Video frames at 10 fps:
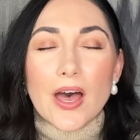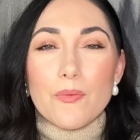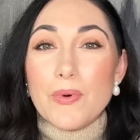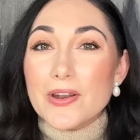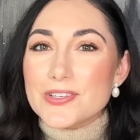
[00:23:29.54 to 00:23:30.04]

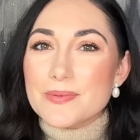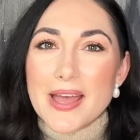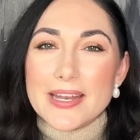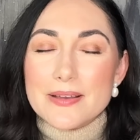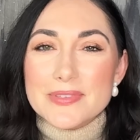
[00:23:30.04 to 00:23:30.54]
What are some
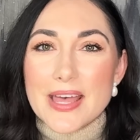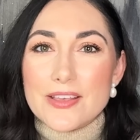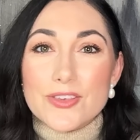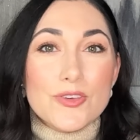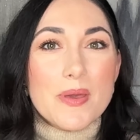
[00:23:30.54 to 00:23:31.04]
items
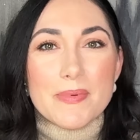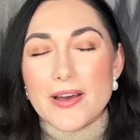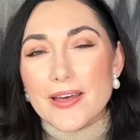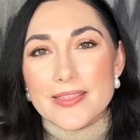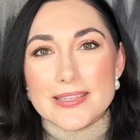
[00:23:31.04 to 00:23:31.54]
that you maybe
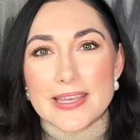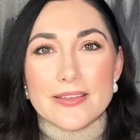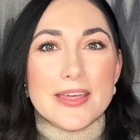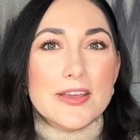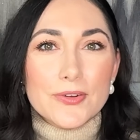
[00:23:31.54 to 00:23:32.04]
got in the sale
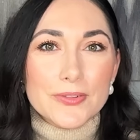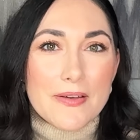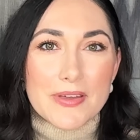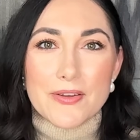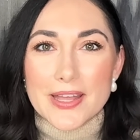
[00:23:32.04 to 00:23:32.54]
that you're
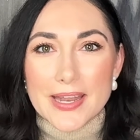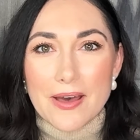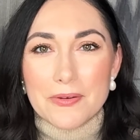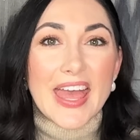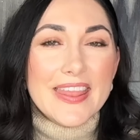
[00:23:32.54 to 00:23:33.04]
loving right
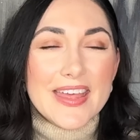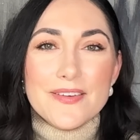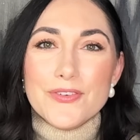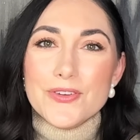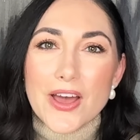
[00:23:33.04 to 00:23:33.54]
now? And then if
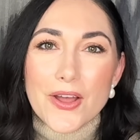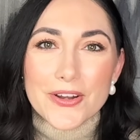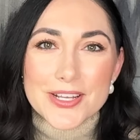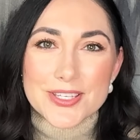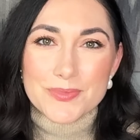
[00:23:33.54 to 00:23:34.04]
you're not
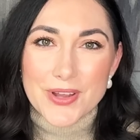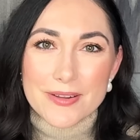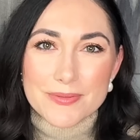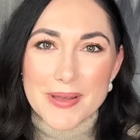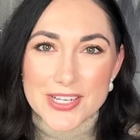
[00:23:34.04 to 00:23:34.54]
already subscribed
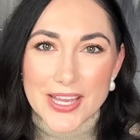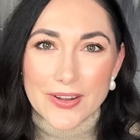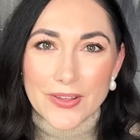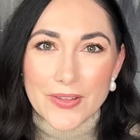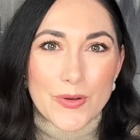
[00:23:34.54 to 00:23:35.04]
to my
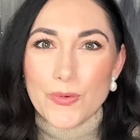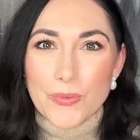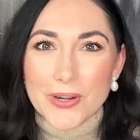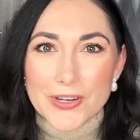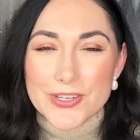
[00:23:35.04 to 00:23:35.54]
channel,
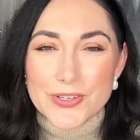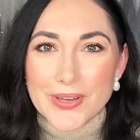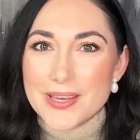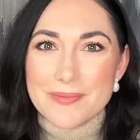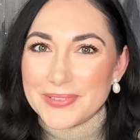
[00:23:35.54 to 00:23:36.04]
what are you
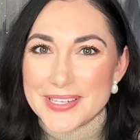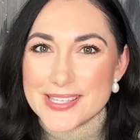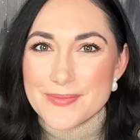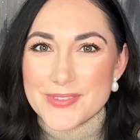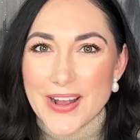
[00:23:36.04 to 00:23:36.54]
doing? Please
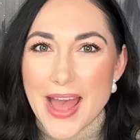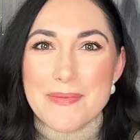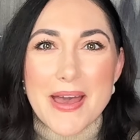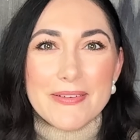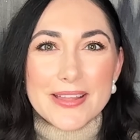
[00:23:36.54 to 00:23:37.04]
subscribe.
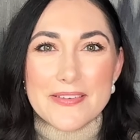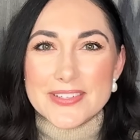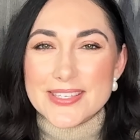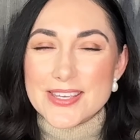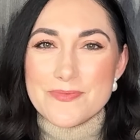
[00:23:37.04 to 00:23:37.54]
I would love to
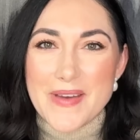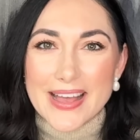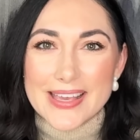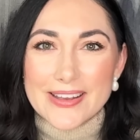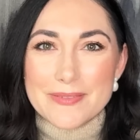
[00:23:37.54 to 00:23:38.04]
see you
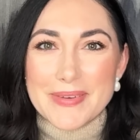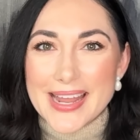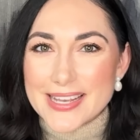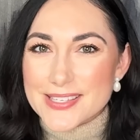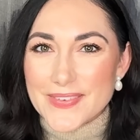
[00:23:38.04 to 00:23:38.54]
back here in my
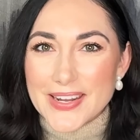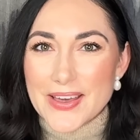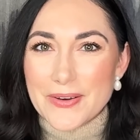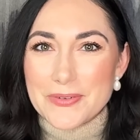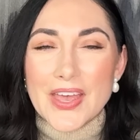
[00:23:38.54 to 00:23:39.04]
next
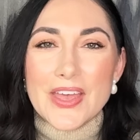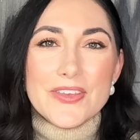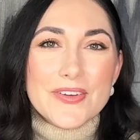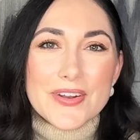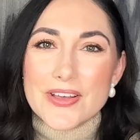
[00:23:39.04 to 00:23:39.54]
video.
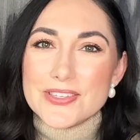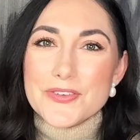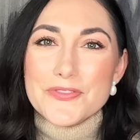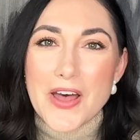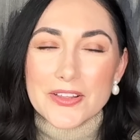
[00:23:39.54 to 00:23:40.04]
You can also
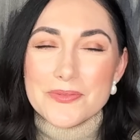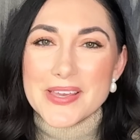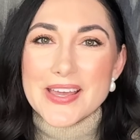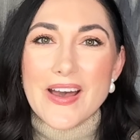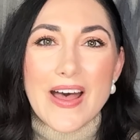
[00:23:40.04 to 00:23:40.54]
follow
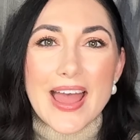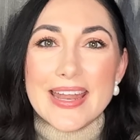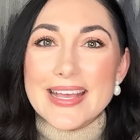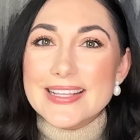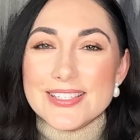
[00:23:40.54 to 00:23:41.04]
me on
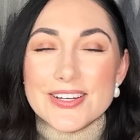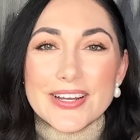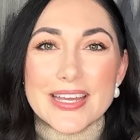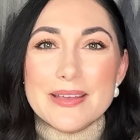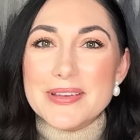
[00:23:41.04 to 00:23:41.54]

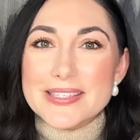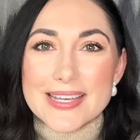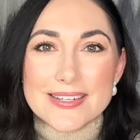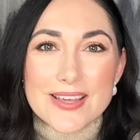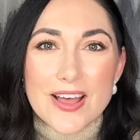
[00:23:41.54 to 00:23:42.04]
Instagram,
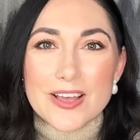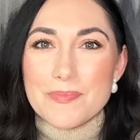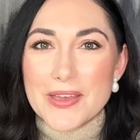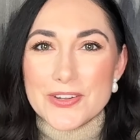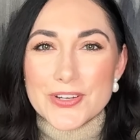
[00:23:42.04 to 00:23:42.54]
TikTok,
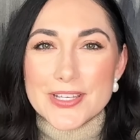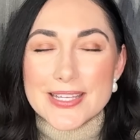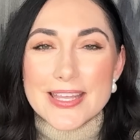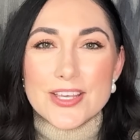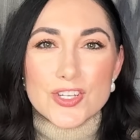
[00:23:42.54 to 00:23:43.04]
Pinterest,
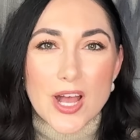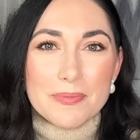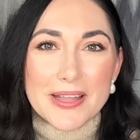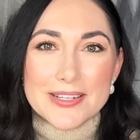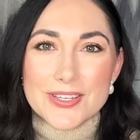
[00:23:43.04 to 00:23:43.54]
and the Shop
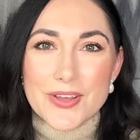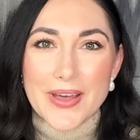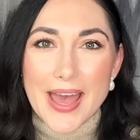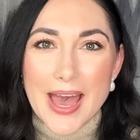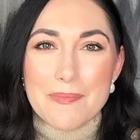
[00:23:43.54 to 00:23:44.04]
Like to Know
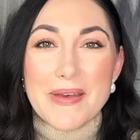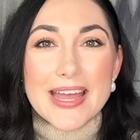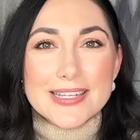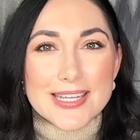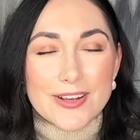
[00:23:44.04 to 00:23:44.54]
It app
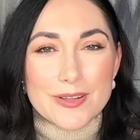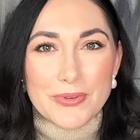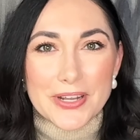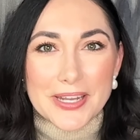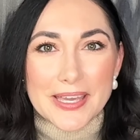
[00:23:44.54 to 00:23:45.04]
at Taryn
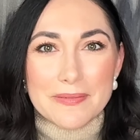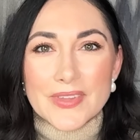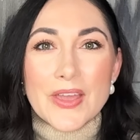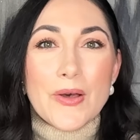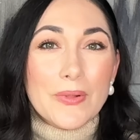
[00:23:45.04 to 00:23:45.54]
Brittany.
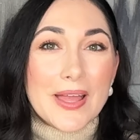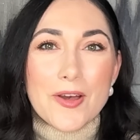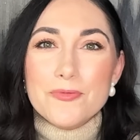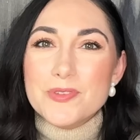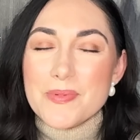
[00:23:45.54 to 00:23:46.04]
Well, I
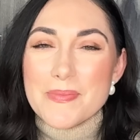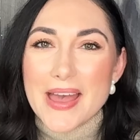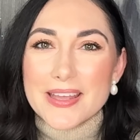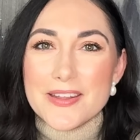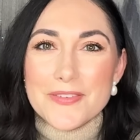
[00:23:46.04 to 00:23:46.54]
hope to be
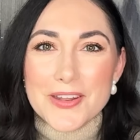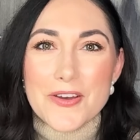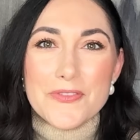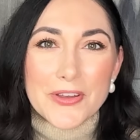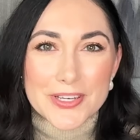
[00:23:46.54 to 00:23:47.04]
back in a video
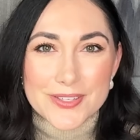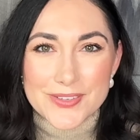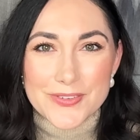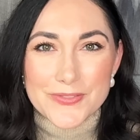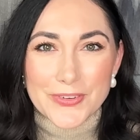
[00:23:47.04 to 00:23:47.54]
very
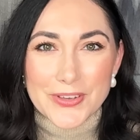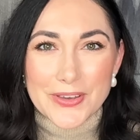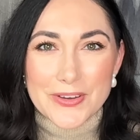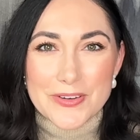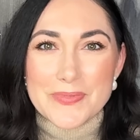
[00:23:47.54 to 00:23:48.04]
soon for
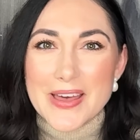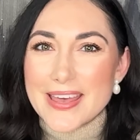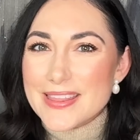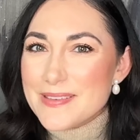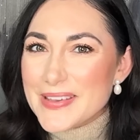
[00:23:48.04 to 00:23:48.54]
you, but
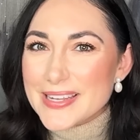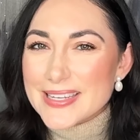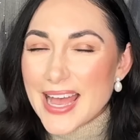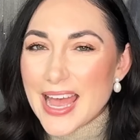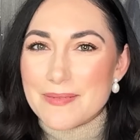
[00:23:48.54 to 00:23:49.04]
in the
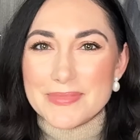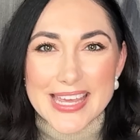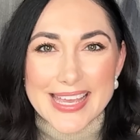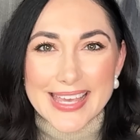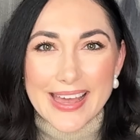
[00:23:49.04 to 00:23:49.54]
meantime,
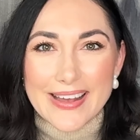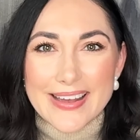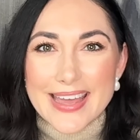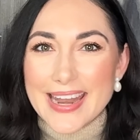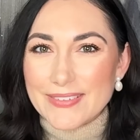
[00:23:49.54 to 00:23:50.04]
take care
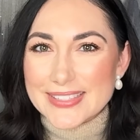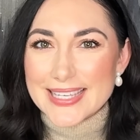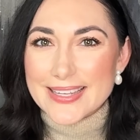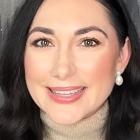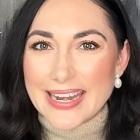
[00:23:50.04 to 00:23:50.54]
and I will see
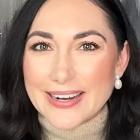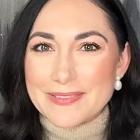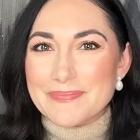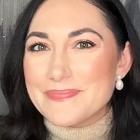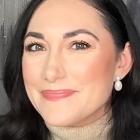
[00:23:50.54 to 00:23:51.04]
you
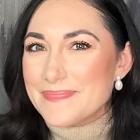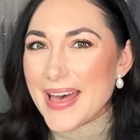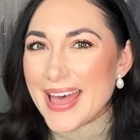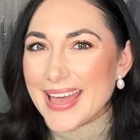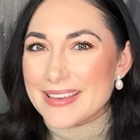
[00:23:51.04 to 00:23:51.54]
later.
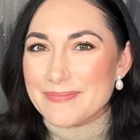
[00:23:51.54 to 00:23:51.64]
Bye.